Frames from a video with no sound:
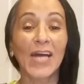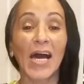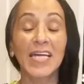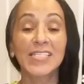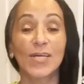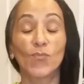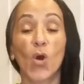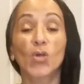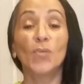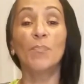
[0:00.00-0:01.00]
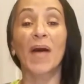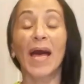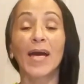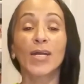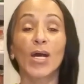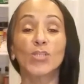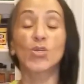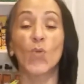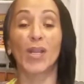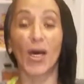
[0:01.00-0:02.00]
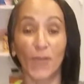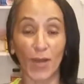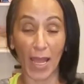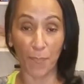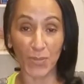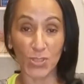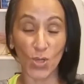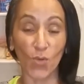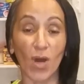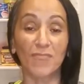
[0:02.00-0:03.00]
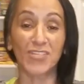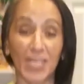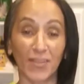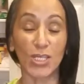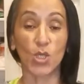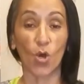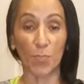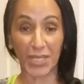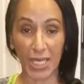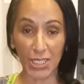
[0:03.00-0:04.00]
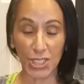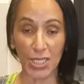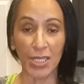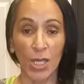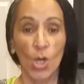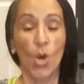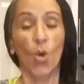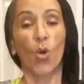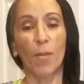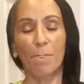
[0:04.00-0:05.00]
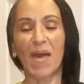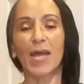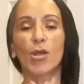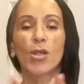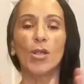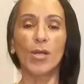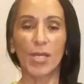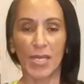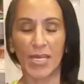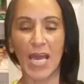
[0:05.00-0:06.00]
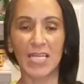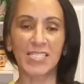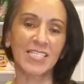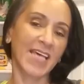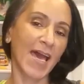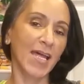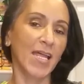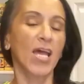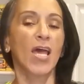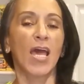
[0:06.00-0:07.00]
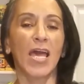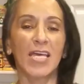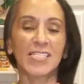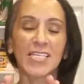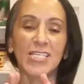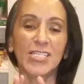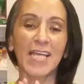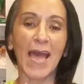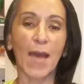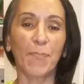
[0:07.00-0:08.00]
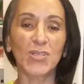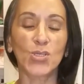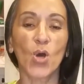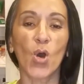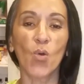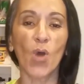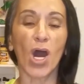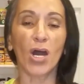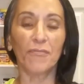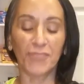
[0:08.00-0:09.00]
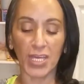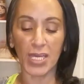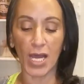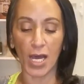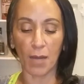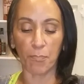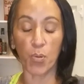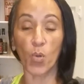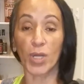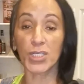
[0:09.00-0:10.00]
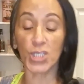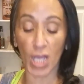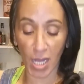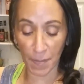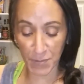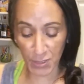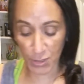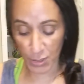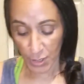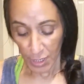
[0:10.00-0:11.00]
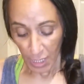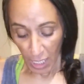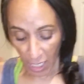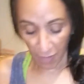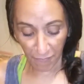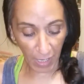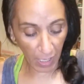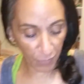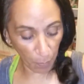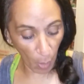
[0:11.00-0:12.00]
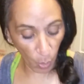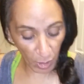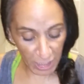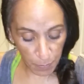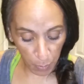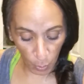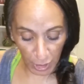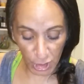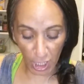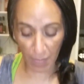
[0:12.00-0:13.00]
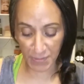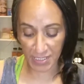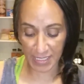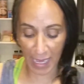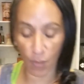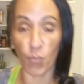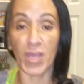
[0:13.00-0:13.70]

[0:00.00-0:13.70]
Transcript: Guys, and welcome back to another episode of Cindy's Home Kitchen. Or better yet said, this is the episode of the pork chops. Of the boneless pork chops that